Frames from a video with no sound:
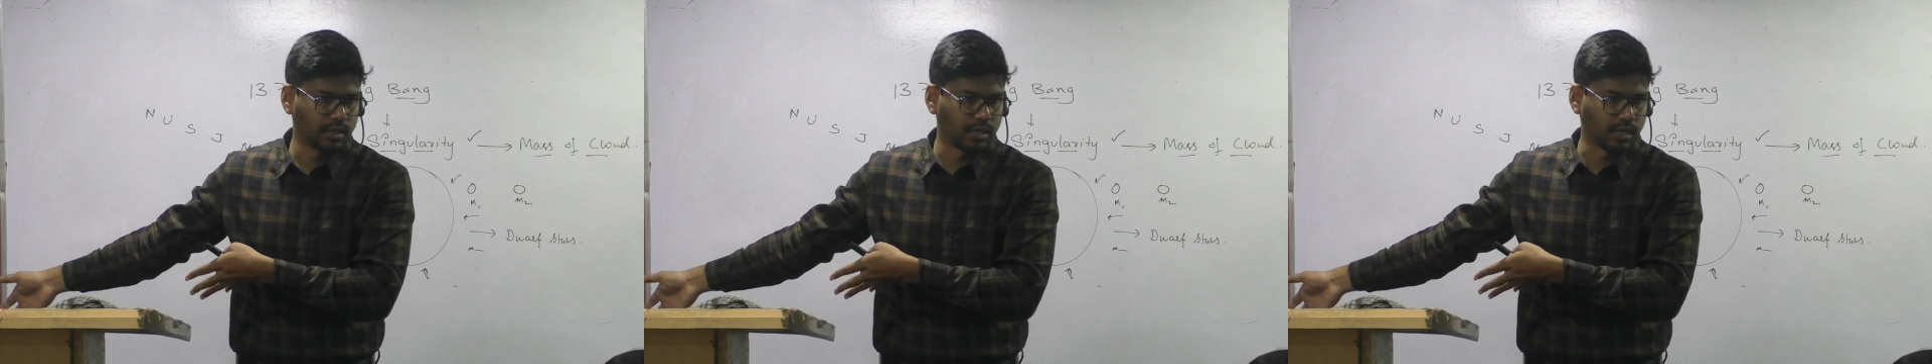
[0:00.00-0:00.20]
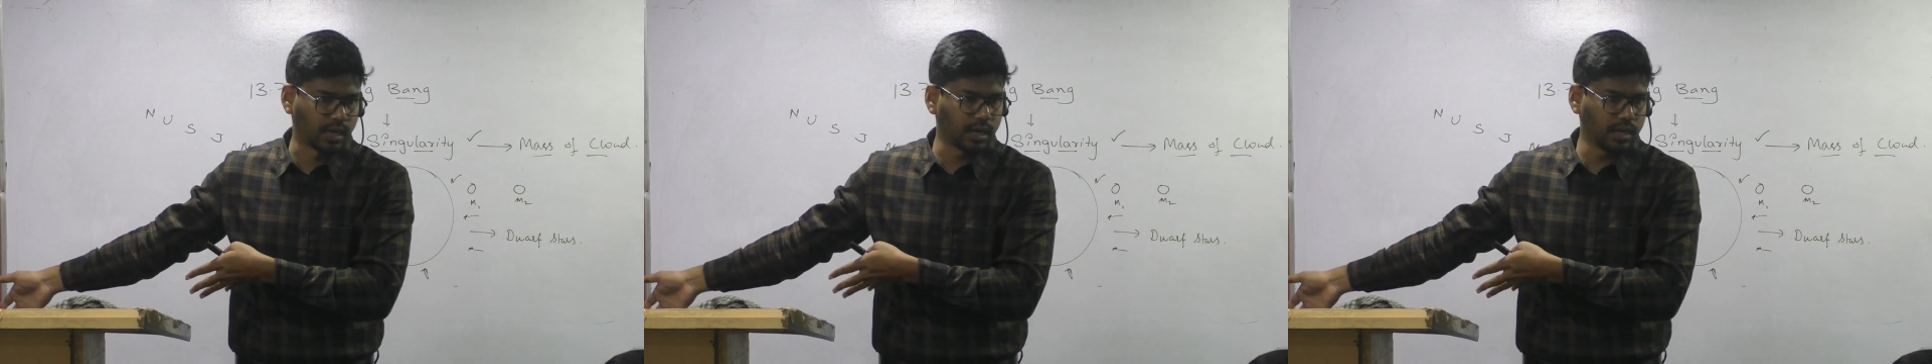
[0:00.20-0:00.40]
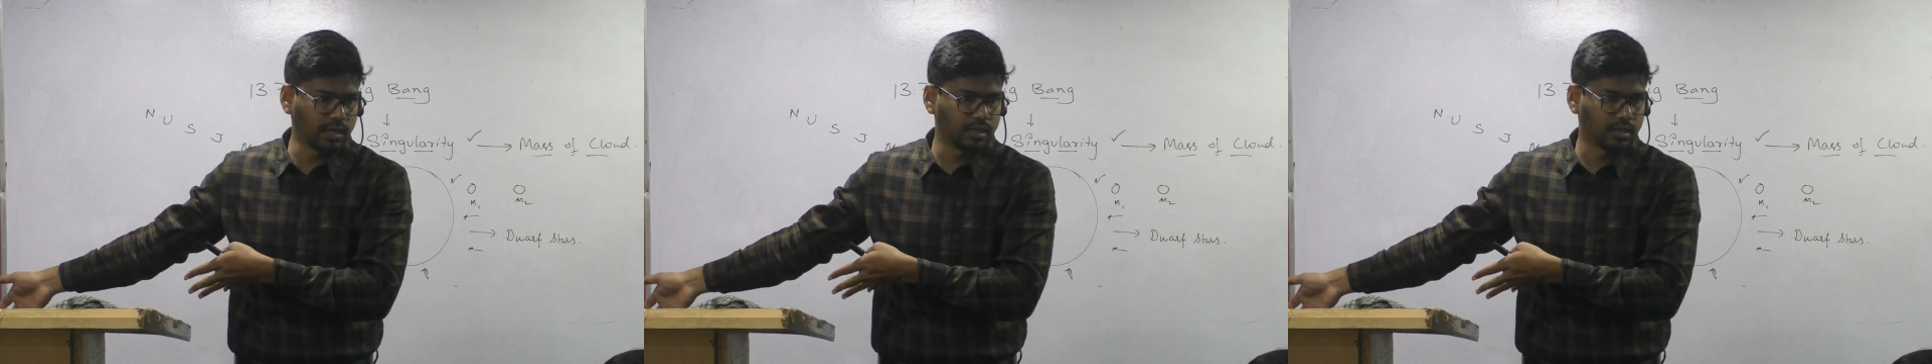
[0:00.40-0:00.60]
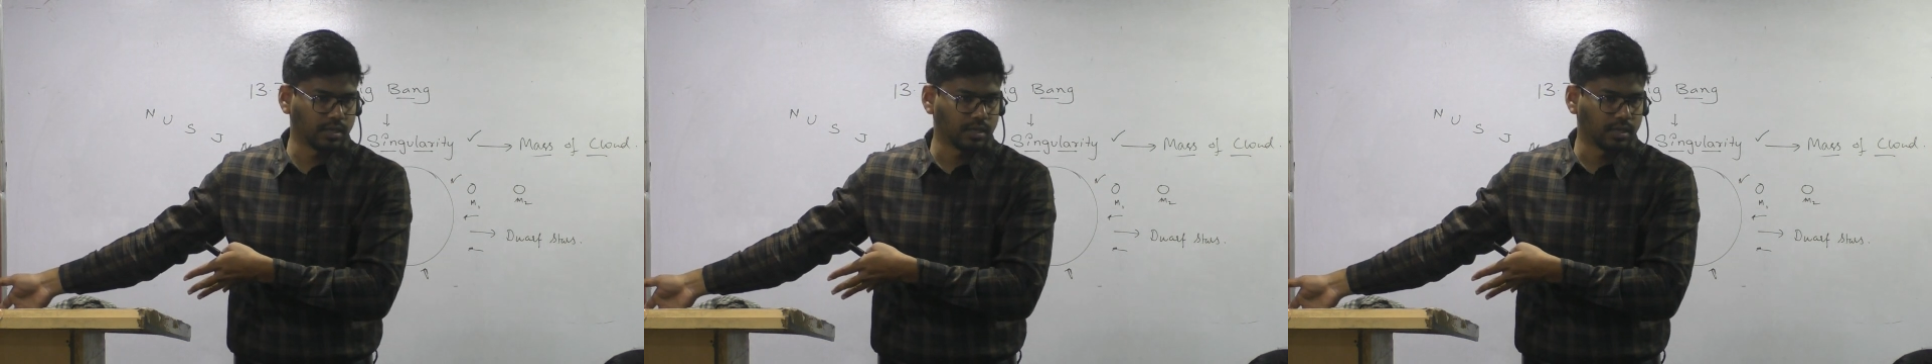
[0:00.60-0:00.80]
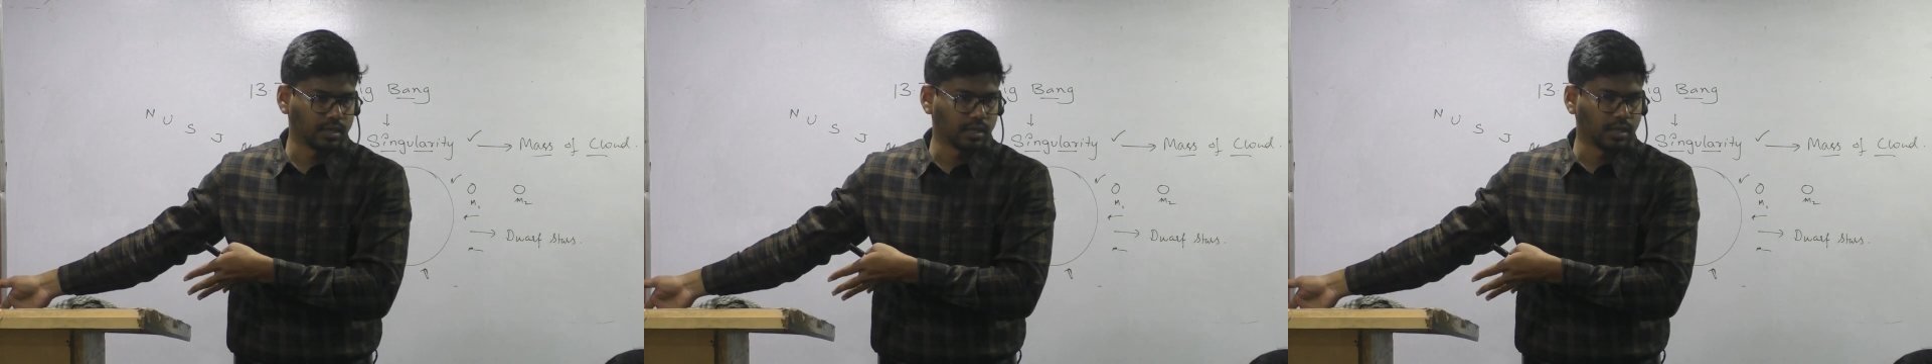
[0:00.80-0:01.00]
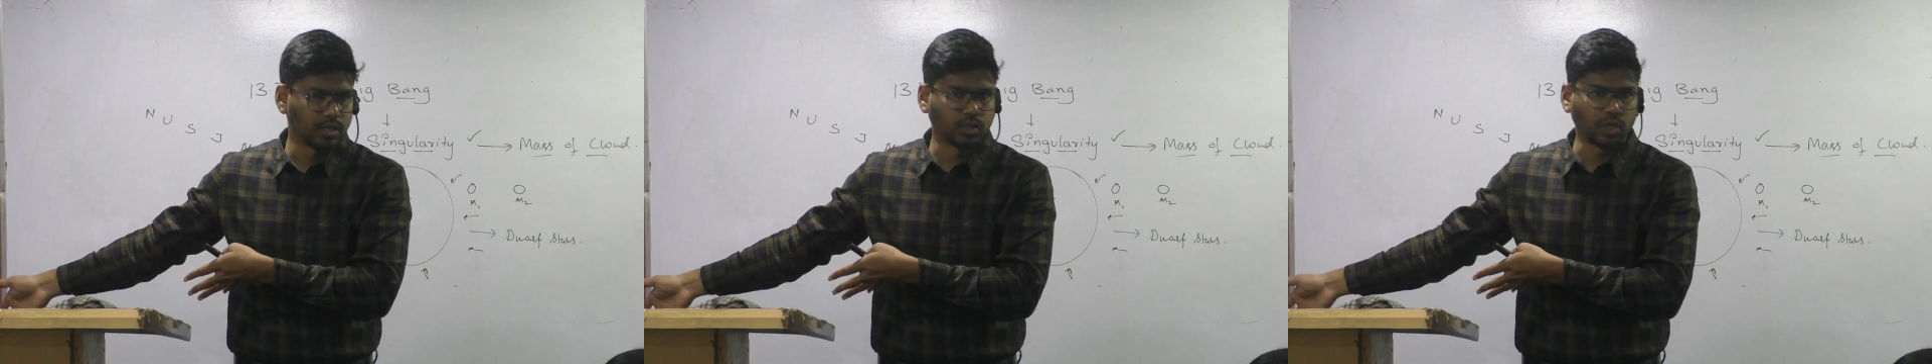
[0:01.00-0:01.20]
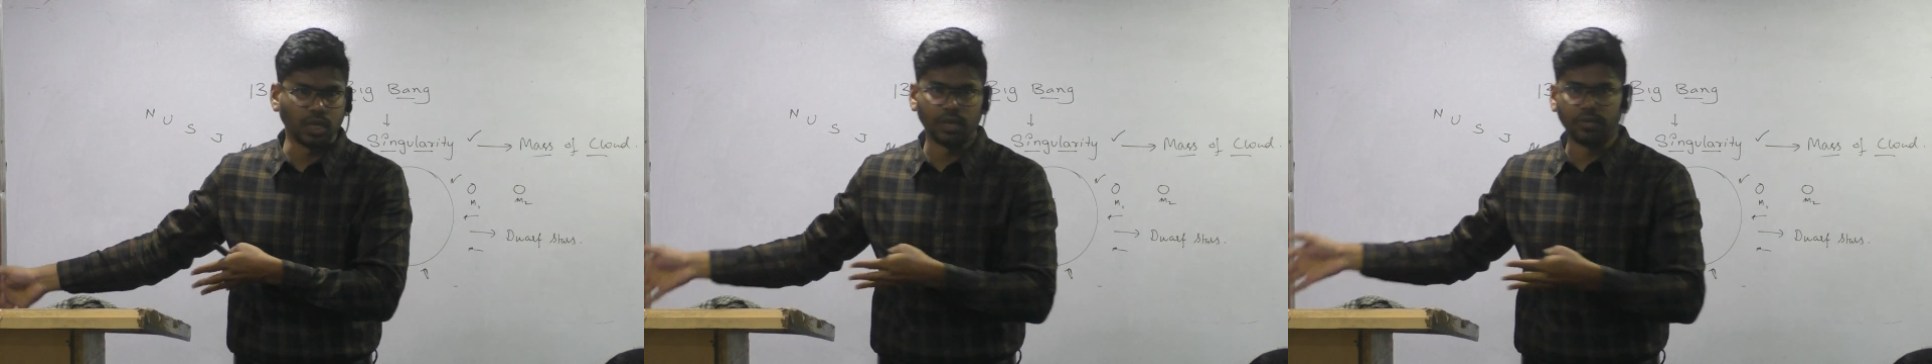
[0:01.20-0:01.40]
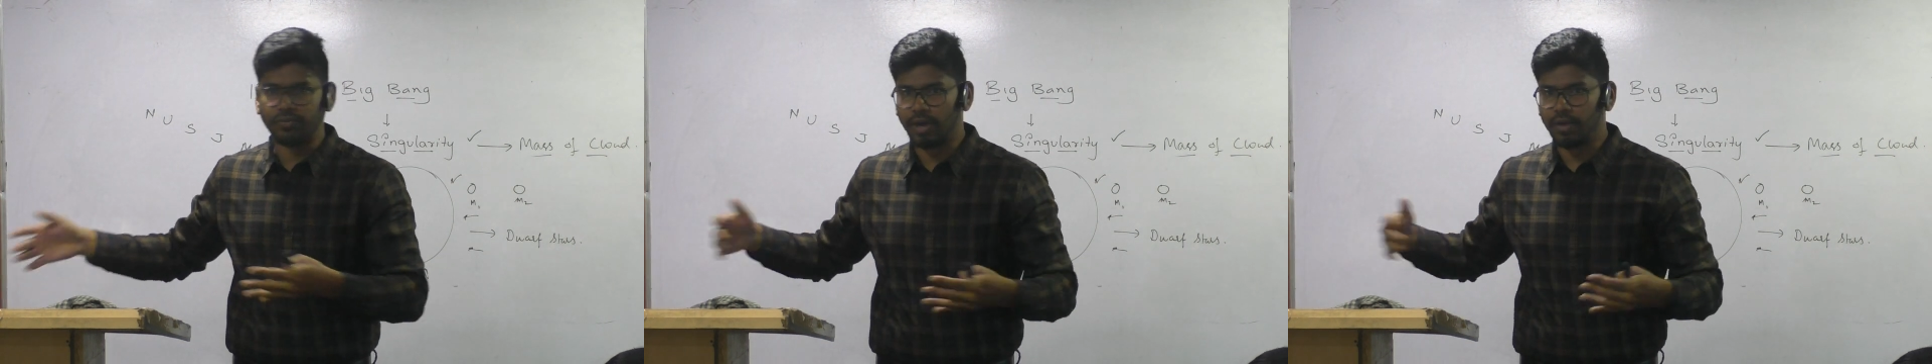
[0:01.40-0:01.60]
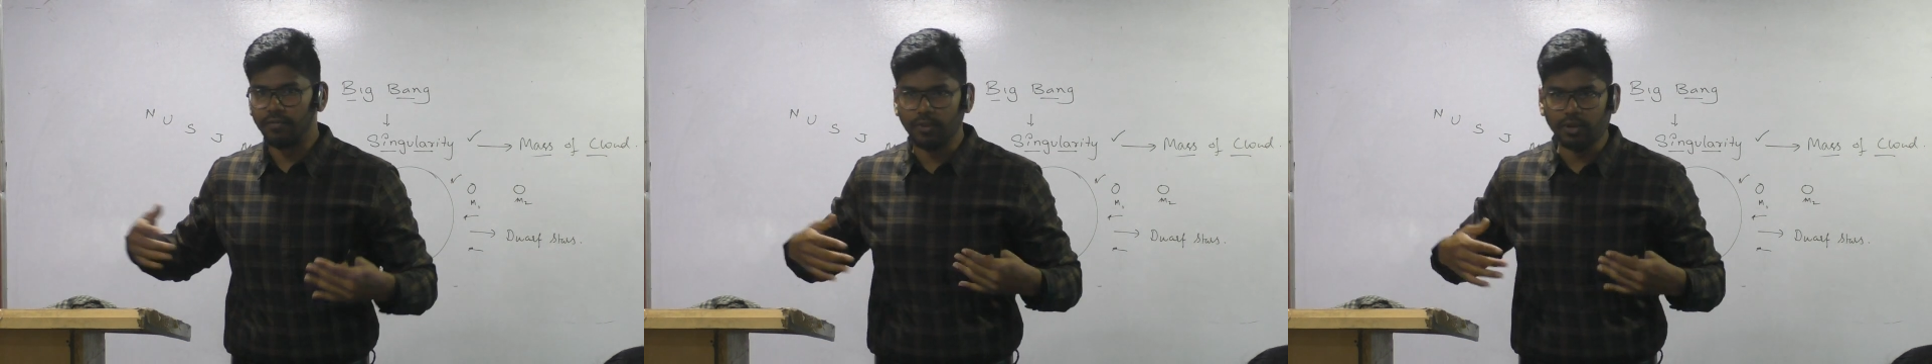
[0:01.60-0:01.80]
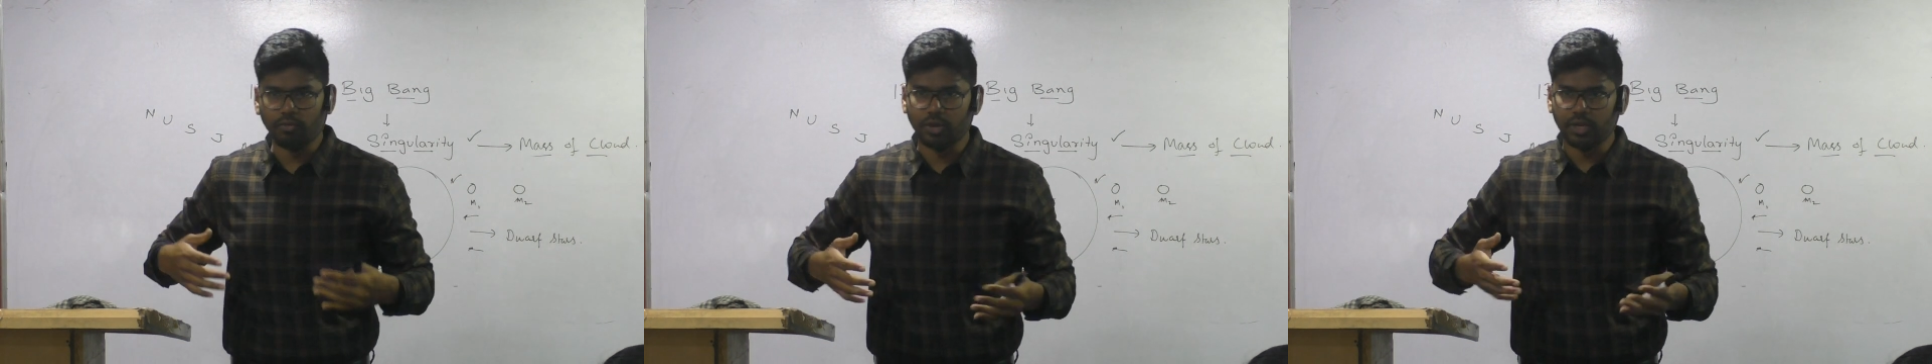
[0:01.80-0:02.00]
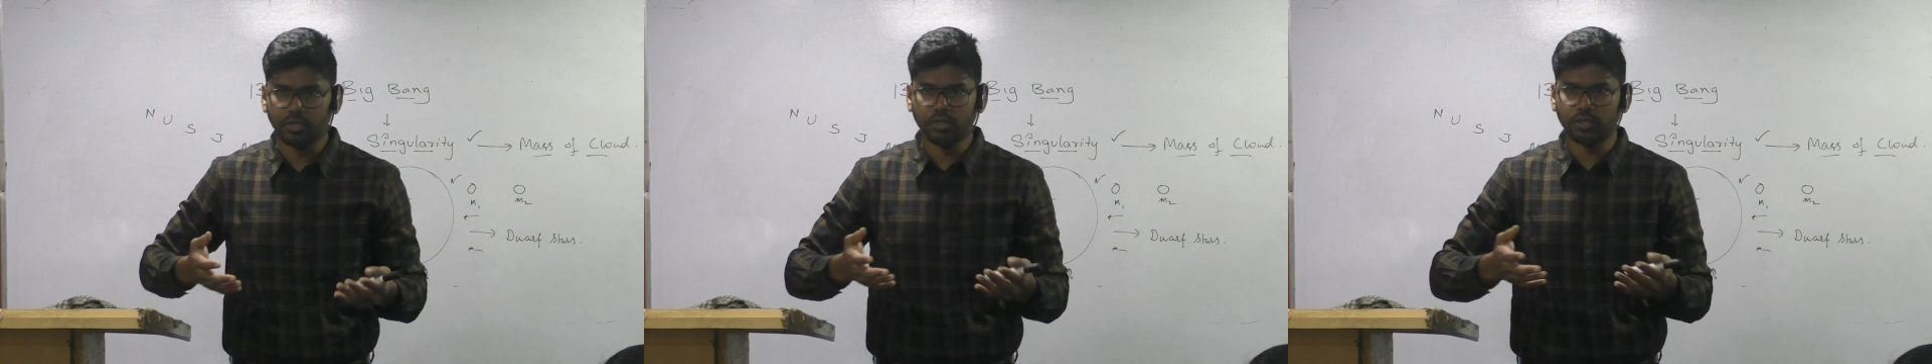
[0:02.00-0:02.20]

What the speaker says: right? So if everyone,